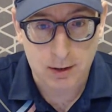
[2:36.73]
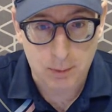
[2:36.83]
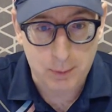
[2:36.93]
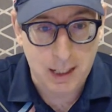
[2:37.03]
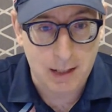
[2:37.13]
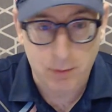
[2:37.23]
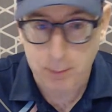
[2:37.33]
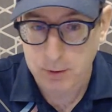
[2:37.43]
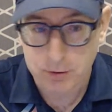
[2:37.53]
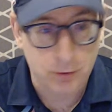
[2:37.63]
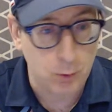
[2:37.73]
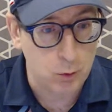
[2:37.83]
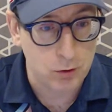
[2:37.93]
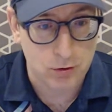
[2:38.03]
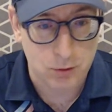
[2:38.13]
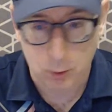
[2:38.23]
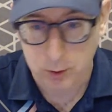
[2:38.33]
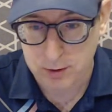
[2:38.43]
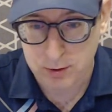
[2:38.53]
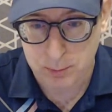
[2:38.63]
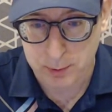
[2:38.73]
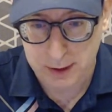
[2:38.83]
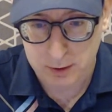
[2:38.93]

and we have about 4 stories to bring